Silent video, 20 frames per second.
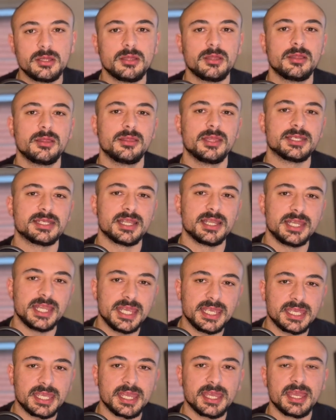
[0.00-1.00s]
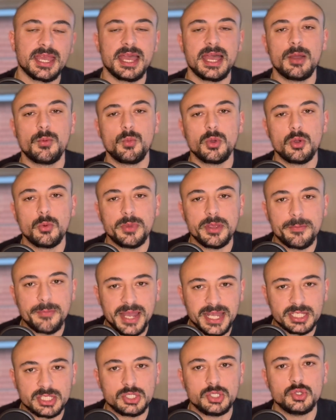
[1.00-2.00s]
there's a link and we'll be
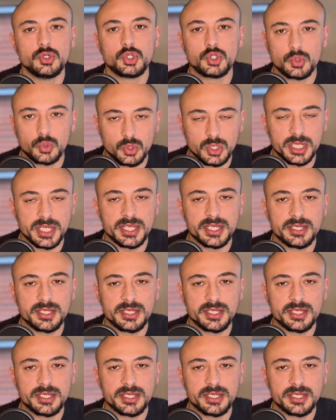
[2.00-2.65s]
back to you shortly.